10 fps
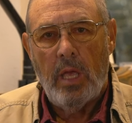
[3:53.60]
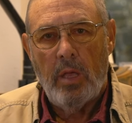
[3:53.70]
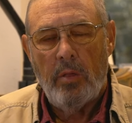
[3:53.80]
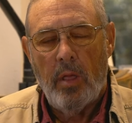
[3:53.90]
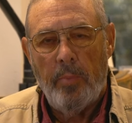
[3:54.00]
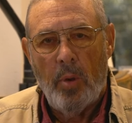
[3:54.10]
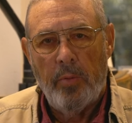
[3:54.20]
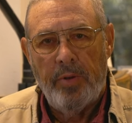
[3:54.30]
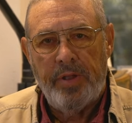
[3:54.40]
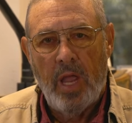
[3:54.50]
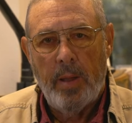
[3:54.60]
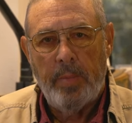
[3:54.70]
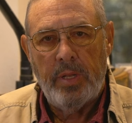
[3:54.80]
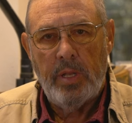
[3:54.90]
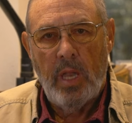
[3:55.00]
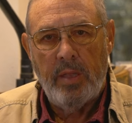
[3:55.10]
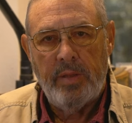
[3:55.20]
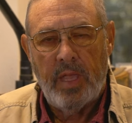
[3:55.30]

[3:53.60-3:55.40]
Uh, upon retirement, I